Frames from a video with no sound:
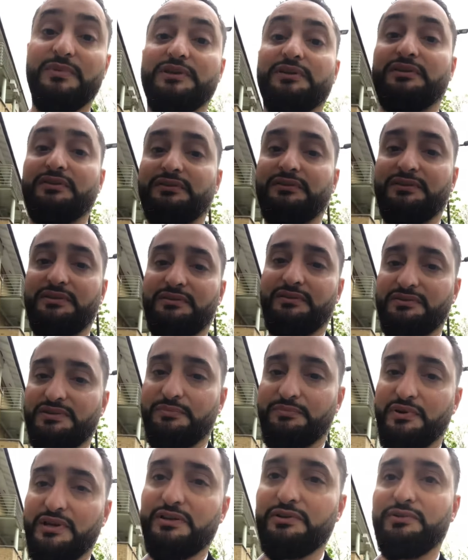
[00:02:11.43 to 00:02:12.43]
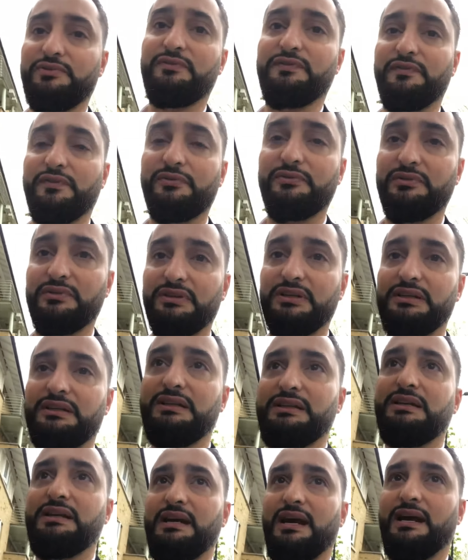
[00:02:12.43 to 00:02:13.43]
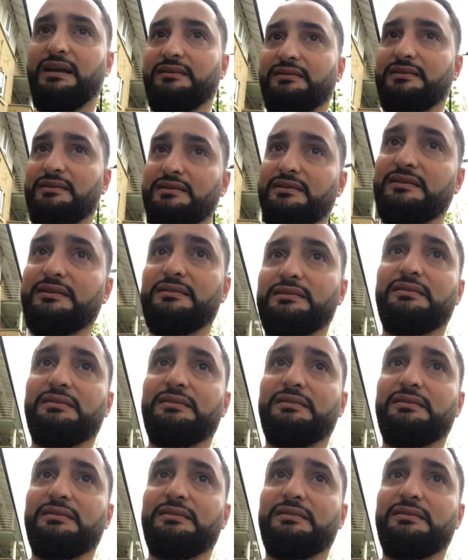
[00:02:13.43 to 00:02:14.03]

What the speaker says: It was a brand new phone, and the